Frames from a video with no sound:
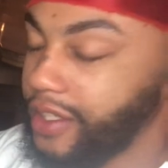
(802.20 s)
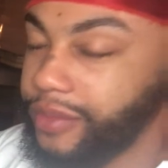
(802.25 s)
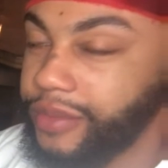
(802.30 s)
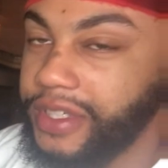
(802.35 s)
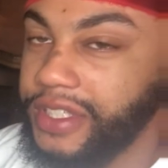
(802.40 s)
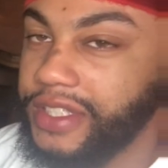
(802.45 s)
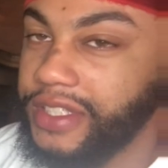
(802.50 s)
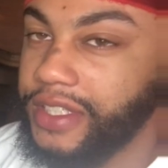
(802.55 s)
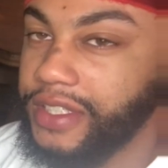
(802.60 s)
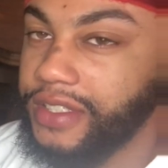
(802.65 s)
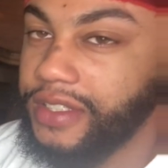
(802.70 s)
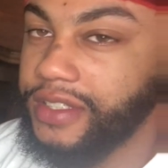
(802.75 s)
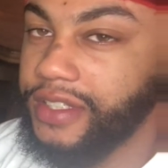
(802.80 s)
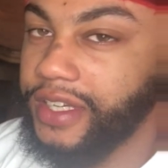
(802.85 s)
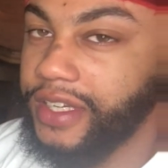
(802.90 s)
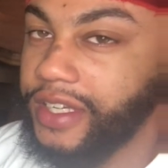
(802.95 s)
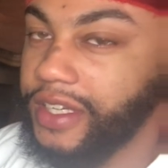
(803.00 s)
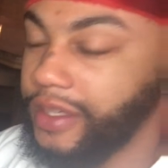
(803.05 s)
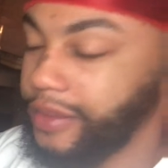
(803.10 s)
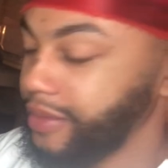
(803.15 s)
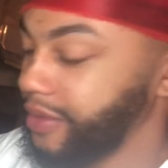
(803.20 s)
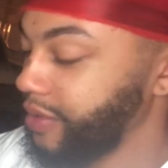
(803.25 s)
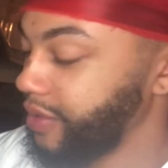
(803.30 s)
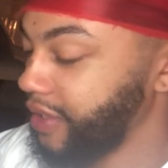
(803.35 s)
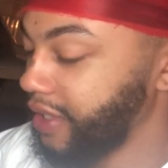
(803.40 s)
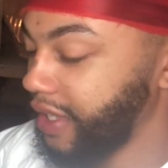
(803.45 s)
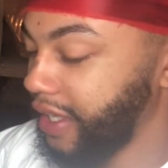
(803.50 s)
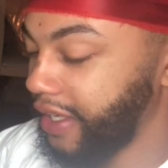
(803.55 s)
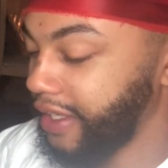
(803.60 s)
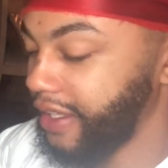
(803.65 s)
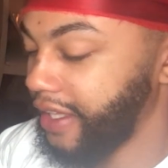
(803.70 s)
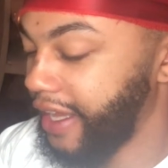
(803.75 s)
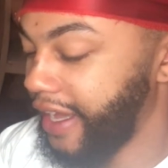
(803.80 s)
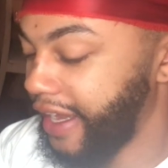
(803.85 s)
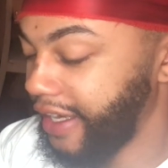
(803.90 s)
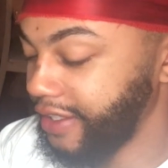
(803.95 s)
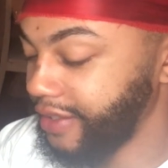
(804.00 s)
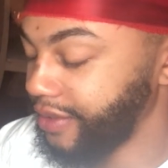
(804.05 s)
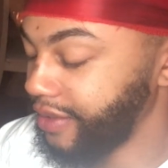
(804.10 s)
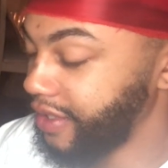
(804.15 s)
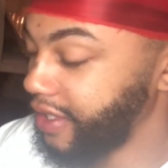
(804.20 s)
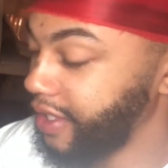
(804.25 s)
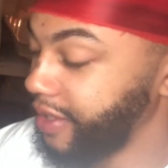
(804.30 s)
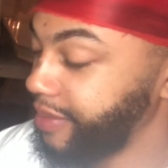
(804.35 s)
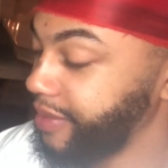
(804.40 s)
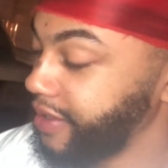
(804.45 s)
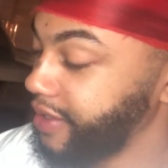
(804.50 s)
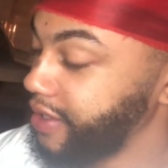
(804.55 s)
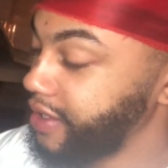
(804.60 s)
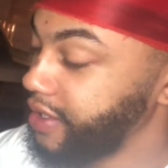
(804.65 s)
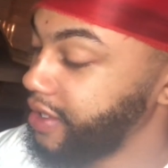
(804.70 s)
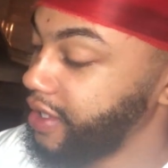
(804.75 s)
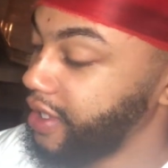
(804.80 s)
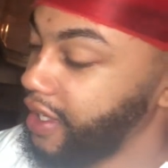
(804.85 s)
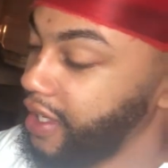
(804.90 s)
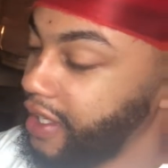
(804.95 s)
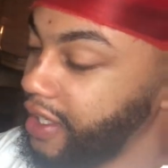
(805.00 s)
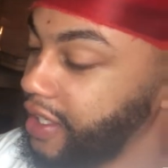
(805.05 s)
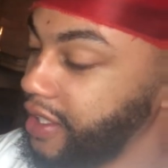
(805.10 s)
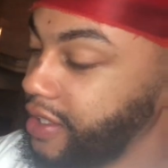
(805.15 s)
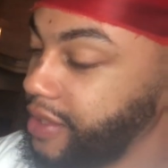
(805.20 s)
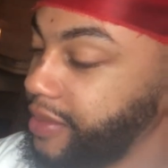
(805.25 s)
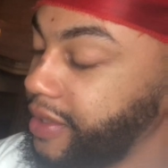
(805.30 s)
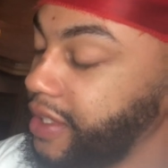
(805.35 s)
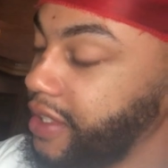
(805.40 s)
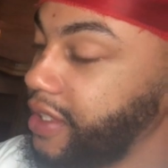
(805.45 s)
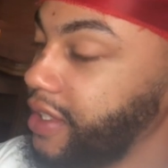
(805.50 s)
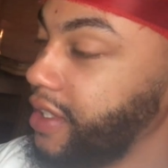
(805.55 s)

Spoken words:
so many scissors that comes with like the actual clippers. Doesn't make